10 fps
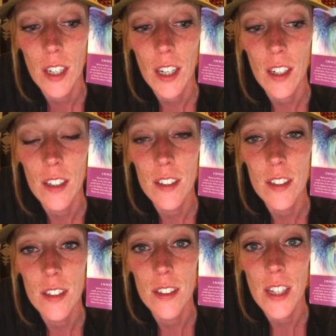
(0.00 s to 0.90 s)
It
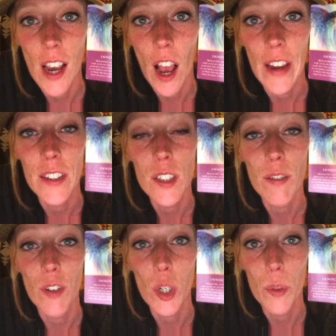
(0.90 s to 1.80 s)
is the highest
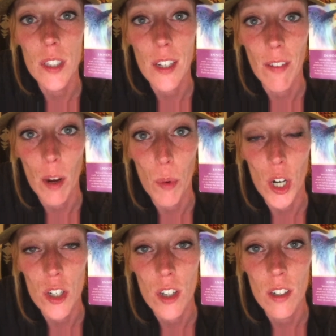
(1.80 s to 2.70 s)
frequency
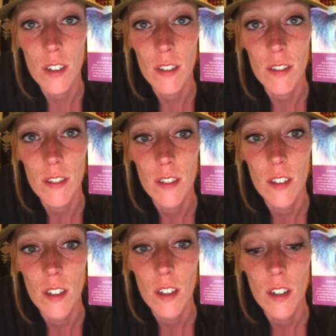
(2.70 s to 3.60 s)
vibration
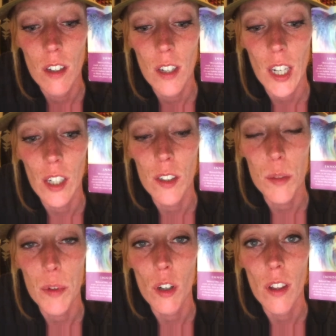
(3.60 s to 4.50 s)
It is
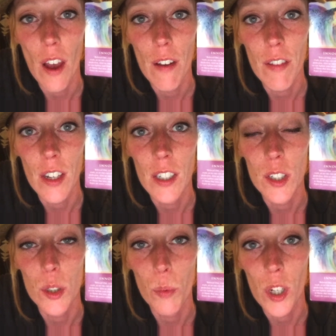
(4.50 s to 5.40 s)
pure love, and it
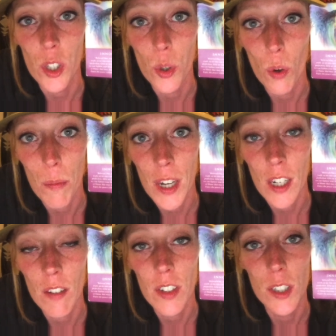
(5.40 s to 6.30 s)
is what you are made
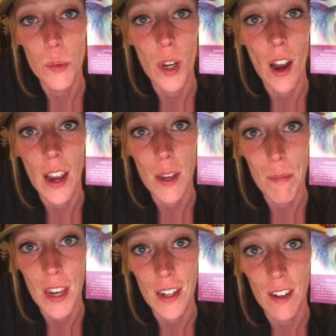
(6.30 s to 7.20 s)
of. It is what I am
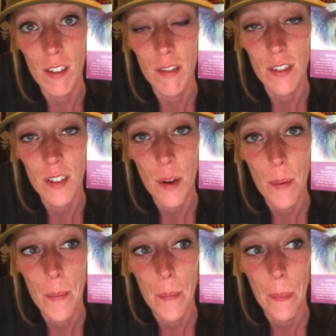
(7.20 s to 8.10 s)
made of.
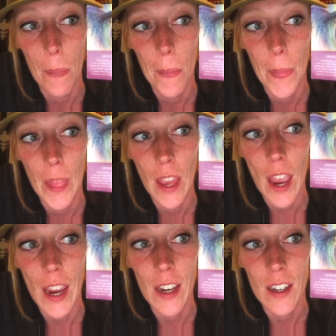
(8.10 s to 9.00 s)

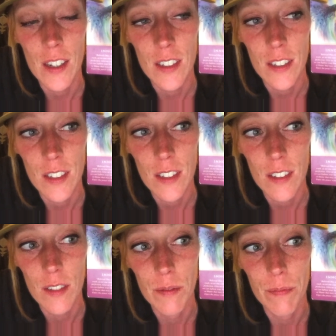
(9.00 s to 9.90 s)
And
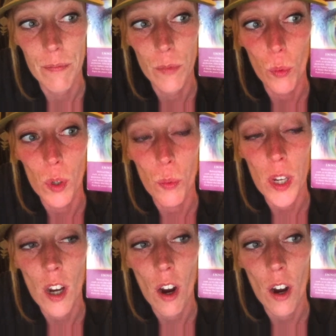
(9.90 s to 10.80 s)
when
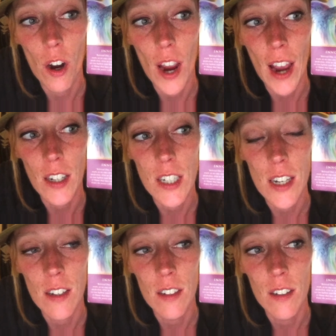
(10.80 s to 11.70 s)
we are
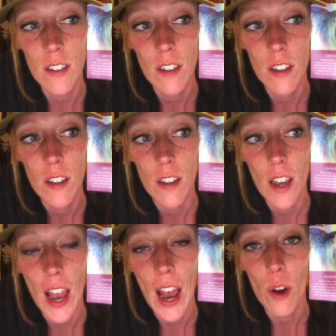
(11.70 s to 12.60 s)
acting
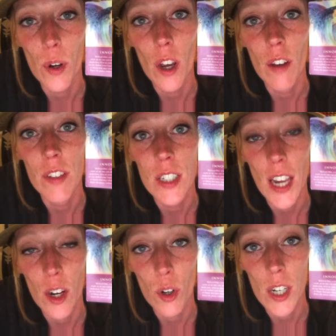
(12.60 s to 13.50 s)
out of
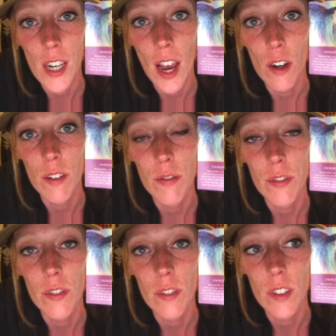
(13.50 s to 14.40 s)
integrity, out of
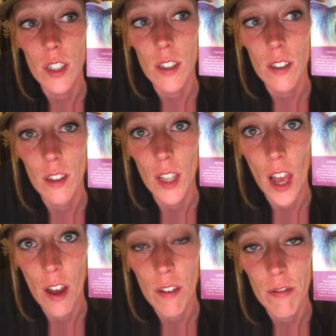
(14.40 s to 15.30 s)

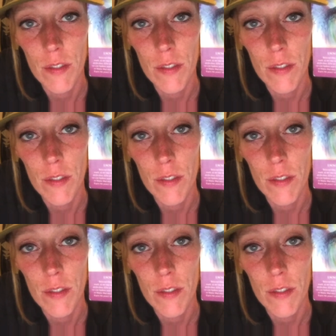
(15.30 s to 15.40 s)
love,